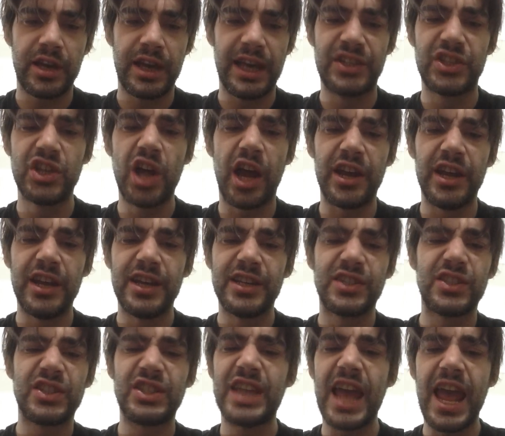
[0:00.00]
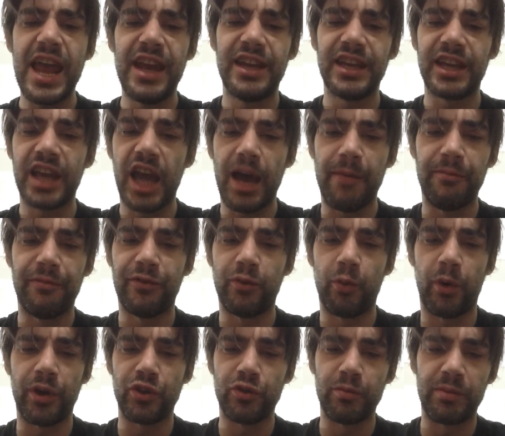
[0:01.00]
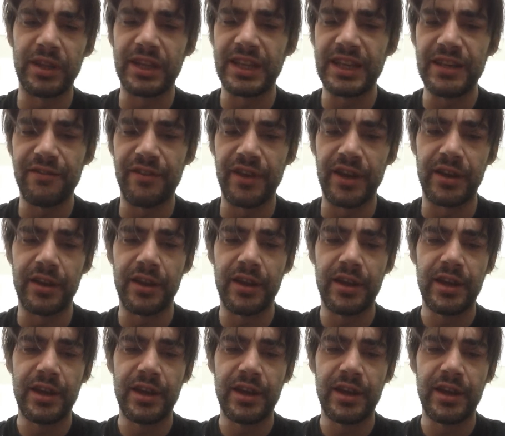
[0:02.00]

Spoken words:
It's not standing up for what you believe in.